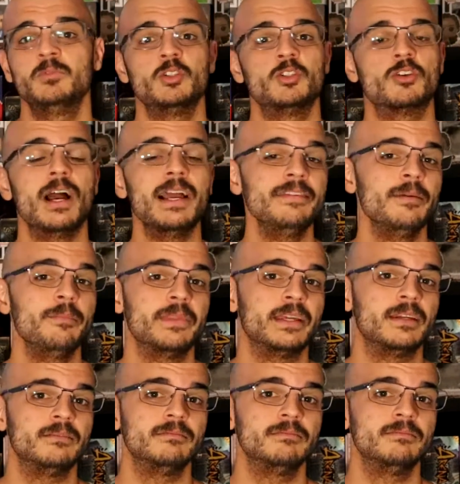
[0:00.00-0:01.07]
try
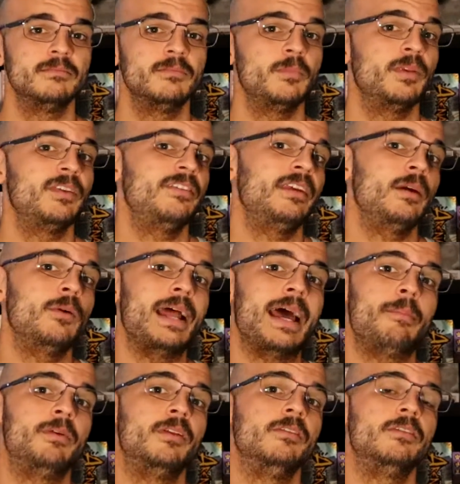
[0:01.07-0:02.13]
something. See what
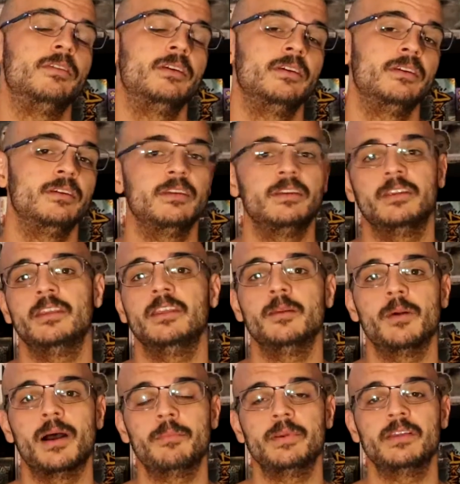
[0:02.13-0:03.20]
happens. You
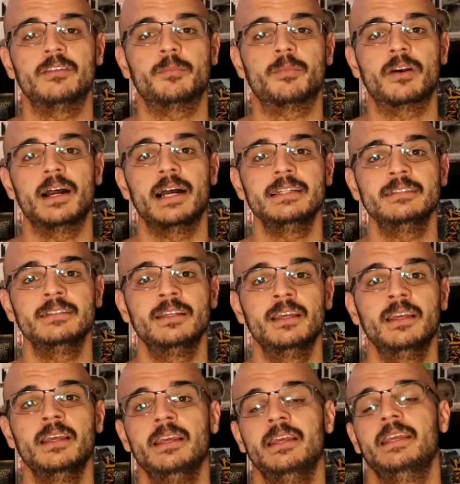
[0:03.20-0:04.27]
might be surprised.
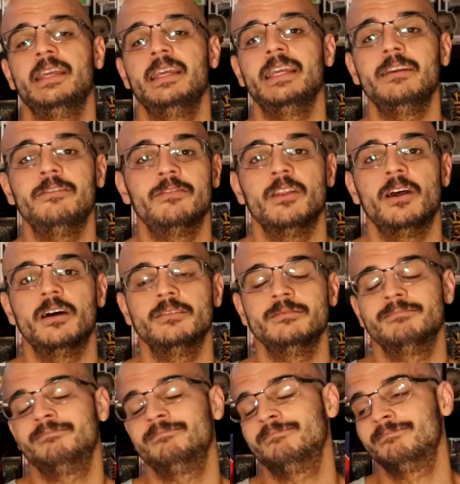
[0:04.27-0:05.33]
If not,
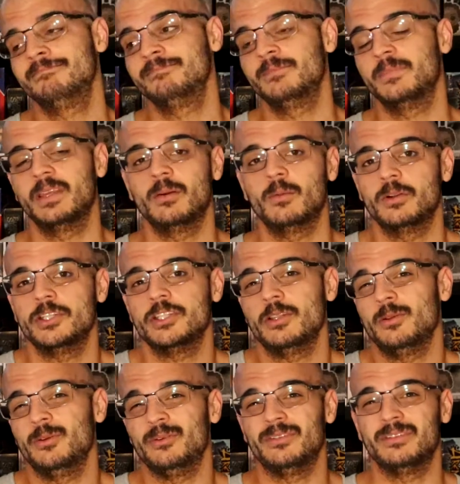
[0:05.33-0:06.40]
what did you
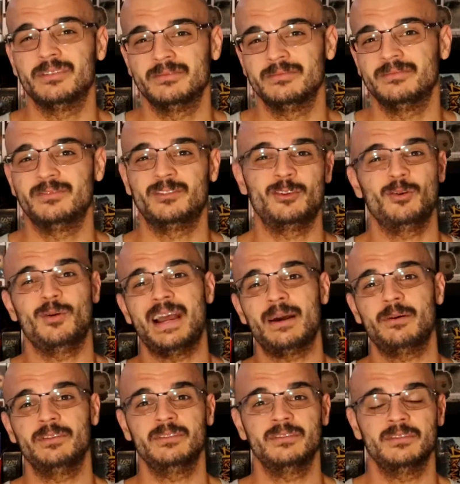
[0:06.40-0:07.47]
lose? 2
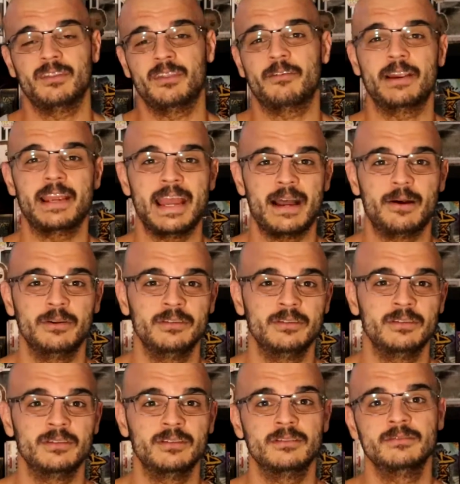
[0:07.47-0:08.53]
hours? 3
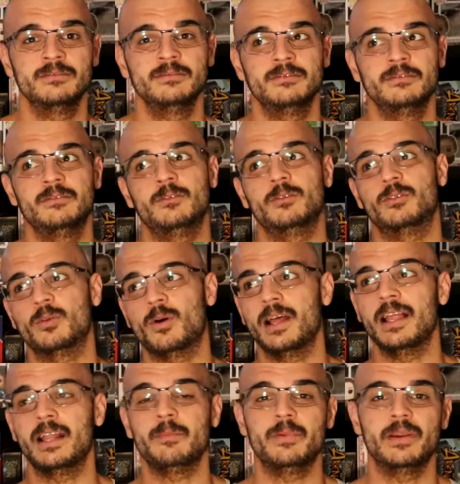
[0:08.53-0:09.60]
hours? It was
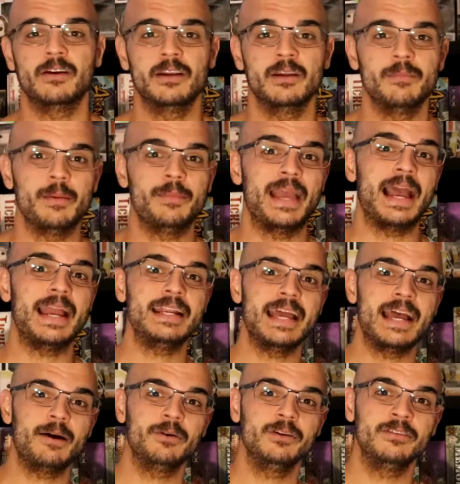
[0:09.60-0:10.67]
Twilight Imperium, maybe 8
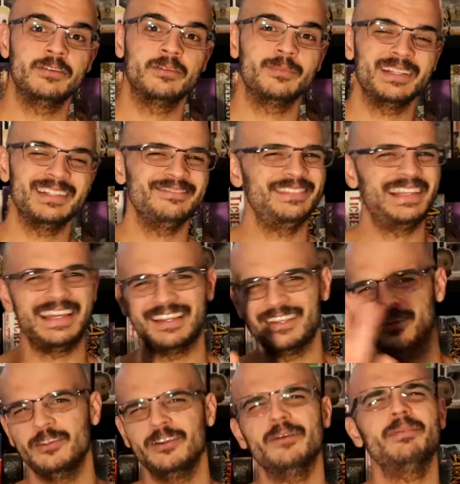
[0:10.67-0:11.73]
hours, but you
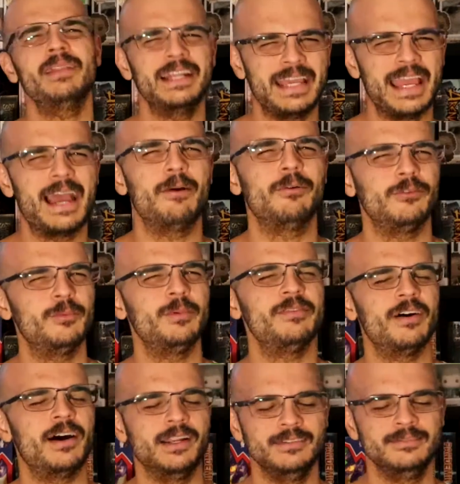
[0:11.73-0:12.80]
got plenty of hours, you'll be
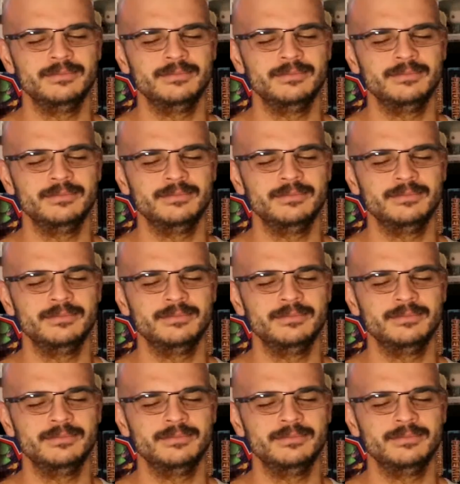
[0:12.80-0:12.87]
fine.